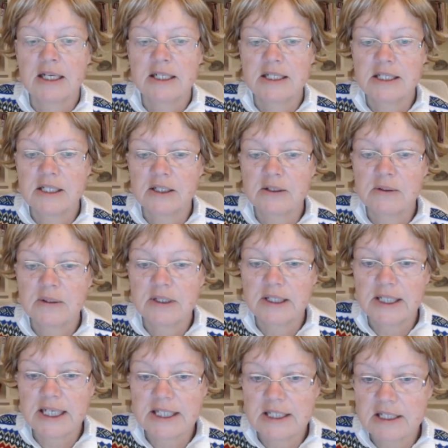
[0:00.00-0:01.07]
So
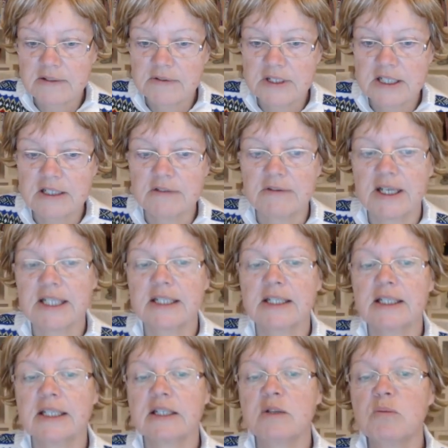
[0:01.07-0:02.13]
let's give this event a
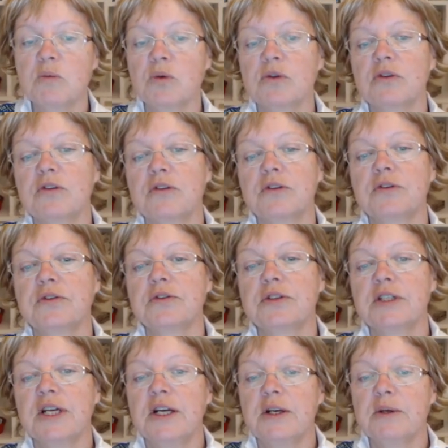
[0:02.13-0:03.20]
little more thought
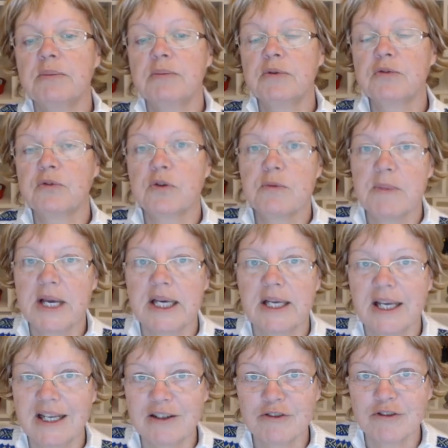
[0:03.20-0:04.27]
before
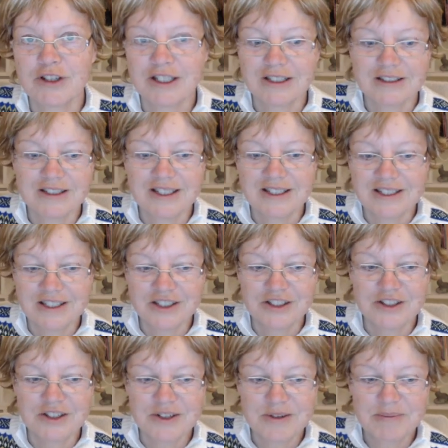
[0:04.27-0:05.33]
making a final
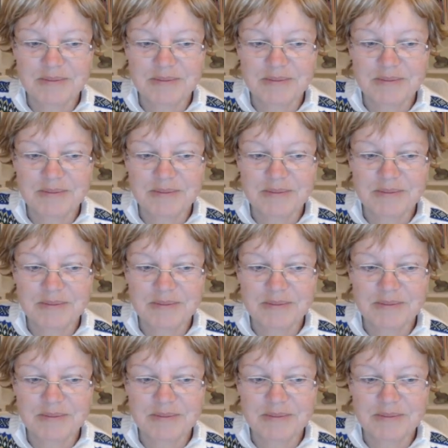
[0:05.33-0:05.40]
decision.